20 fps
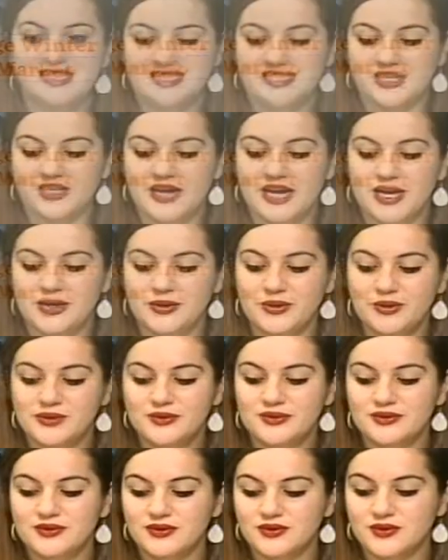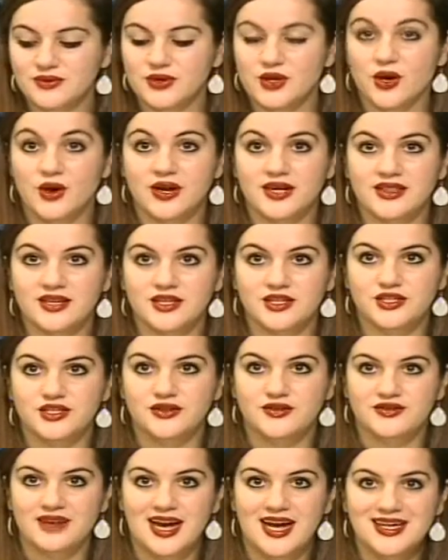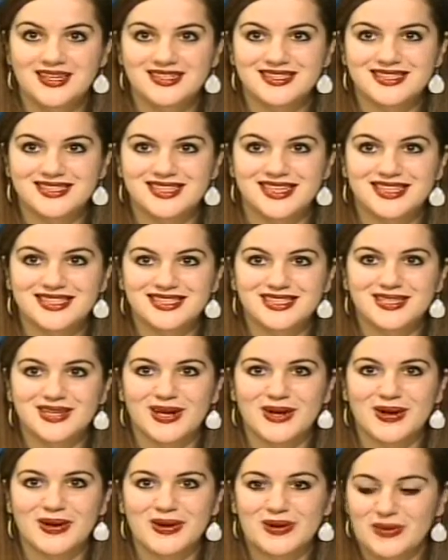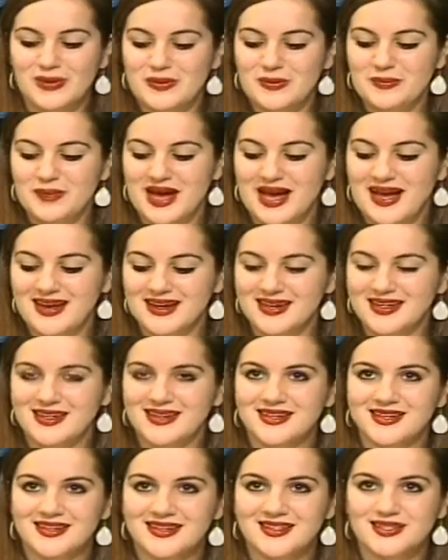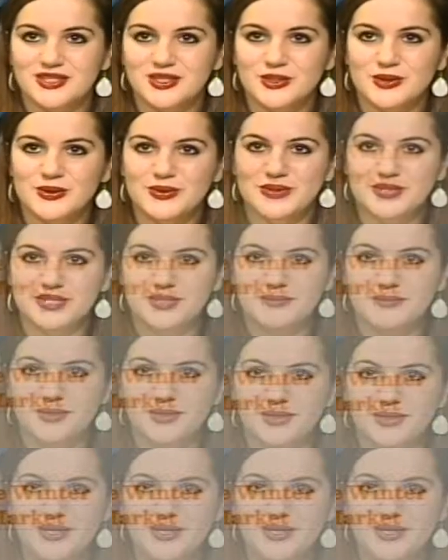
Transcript: a great, going there too fast. Let's go back to the computer.